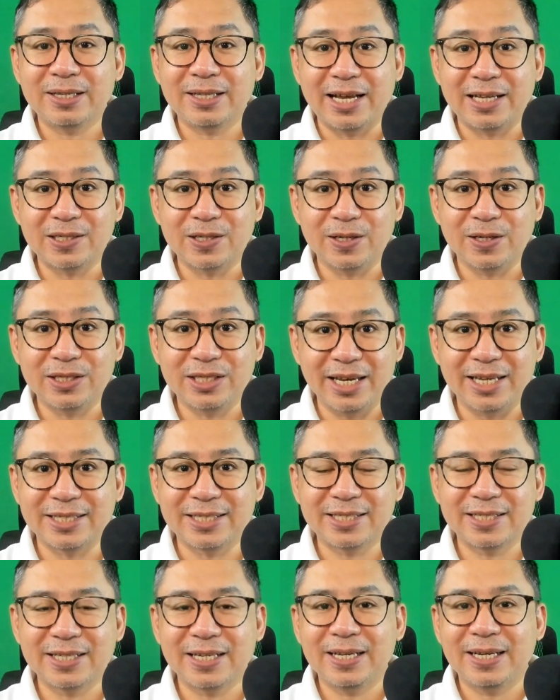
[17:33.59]
The answer is
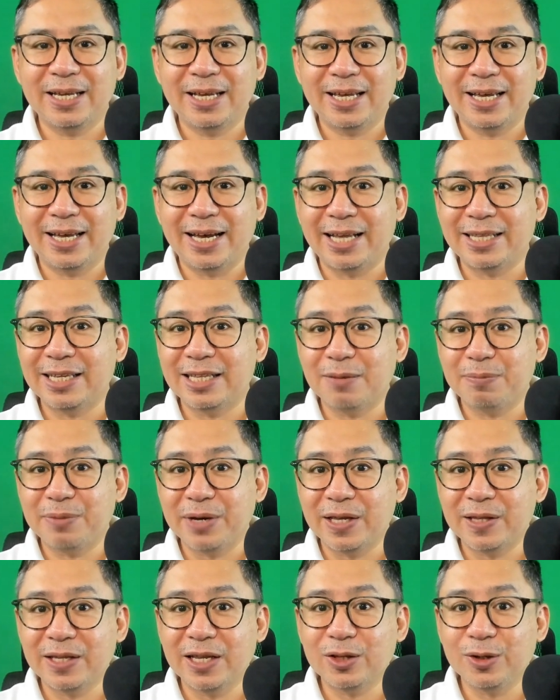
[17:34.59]
yes. An
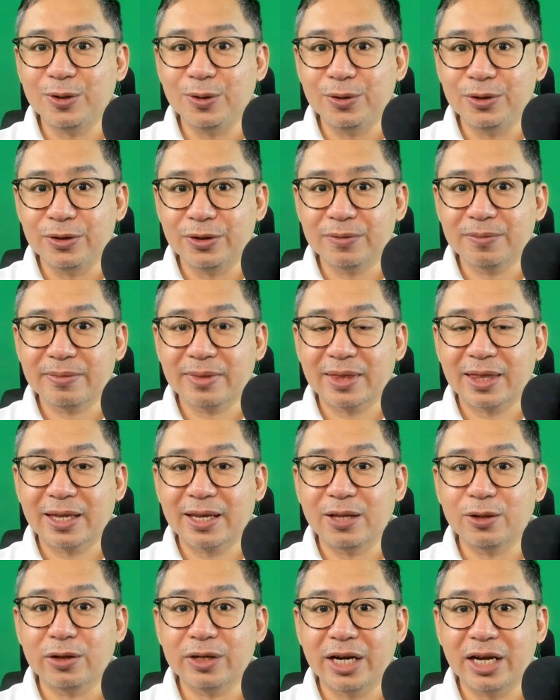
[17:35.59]
independent union
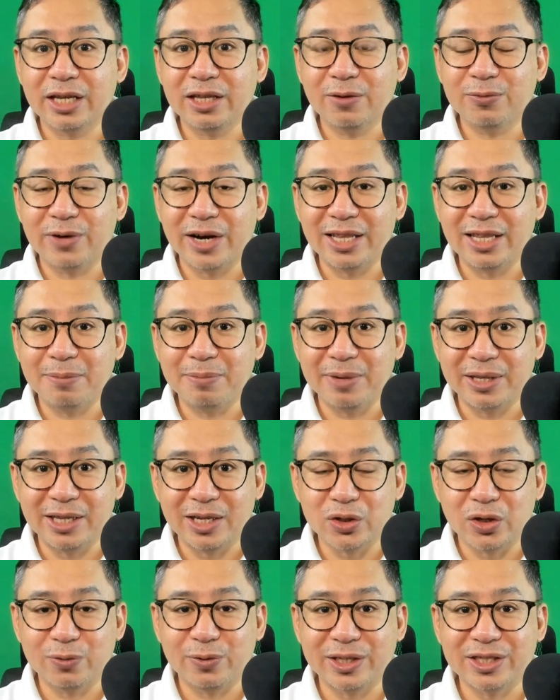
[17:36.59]
can already file a
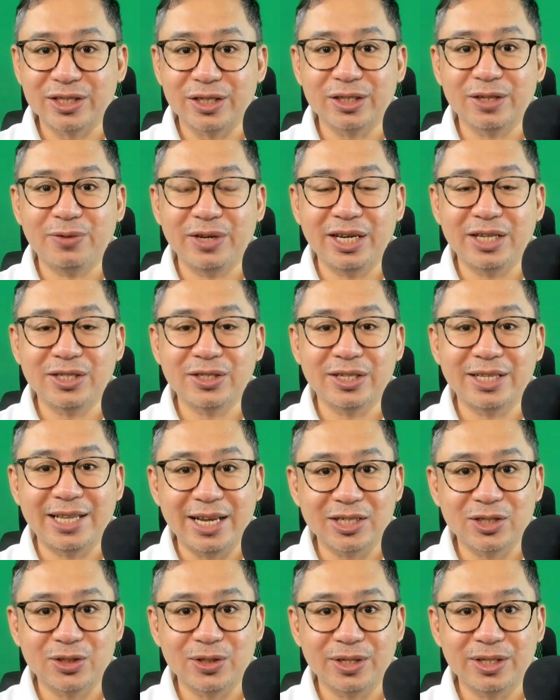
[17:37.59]
petition for certification
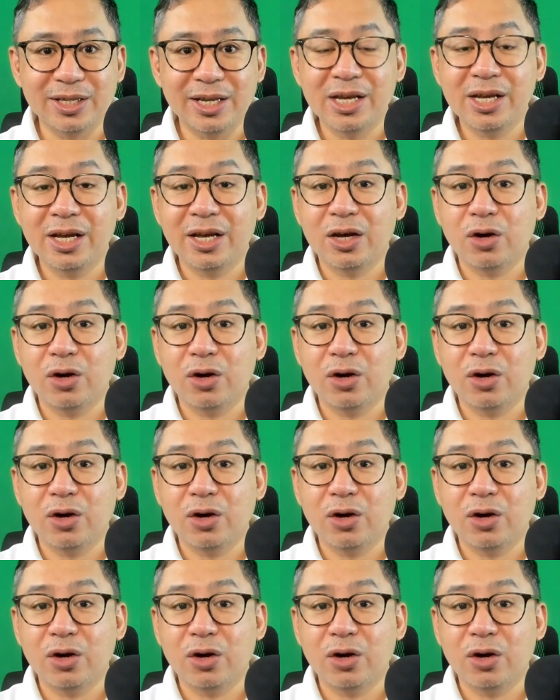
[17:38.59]
election